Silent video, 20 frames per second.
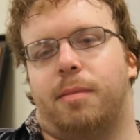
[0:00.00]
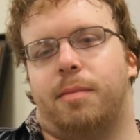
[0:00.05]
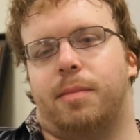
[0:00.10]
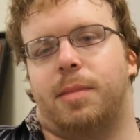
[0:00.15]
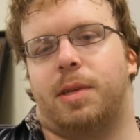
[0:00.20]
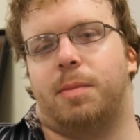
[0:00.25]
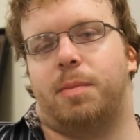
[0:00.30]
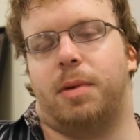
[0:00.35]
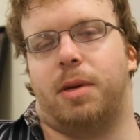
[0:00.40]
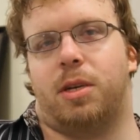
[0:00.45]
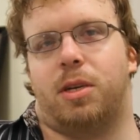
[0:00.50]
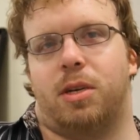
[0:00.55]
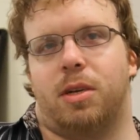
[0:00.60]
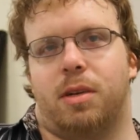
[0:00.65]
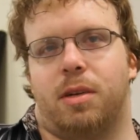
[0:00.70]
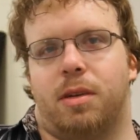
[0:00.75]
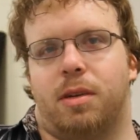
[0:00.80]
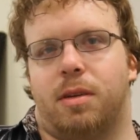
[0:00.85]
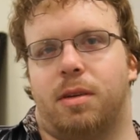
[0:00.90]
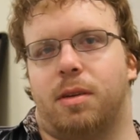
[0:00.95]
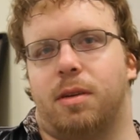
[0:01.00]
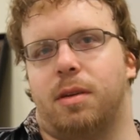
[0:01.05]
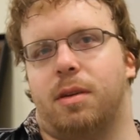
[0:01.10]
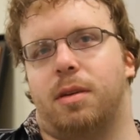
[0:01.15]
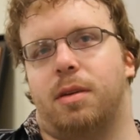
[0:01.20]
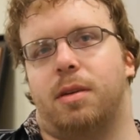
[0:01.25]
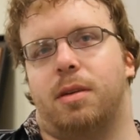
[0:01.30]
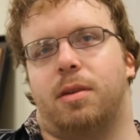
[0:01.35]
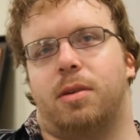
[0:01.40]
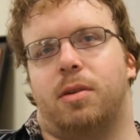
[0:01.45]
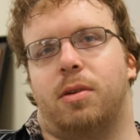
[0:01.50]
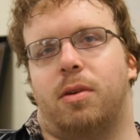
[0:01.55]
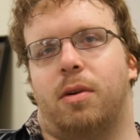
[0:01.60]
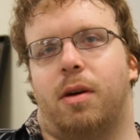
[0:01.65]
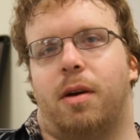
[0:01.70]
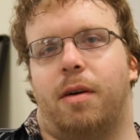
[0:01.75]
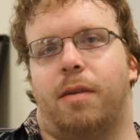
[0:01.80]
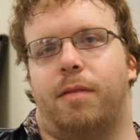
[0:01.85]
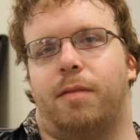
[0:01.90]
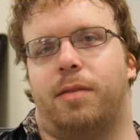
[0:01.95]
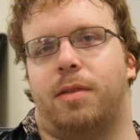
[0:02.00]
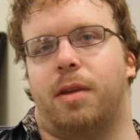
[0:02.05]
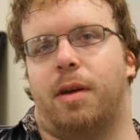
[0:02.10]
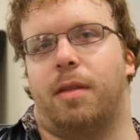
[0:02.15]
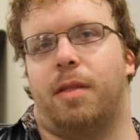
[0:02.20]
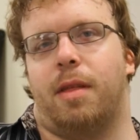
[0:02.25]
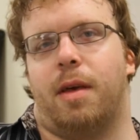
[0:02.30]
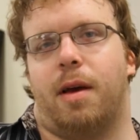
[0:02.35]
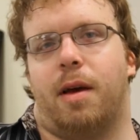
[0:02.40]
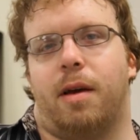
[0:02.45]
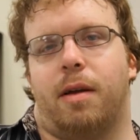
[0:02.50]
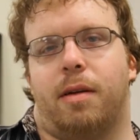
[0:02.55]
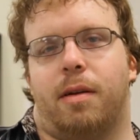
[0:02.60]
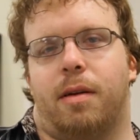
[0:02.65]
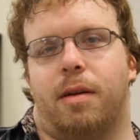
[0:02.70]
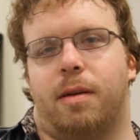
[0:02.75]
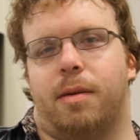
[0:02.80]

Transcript: speeches, and so I've done that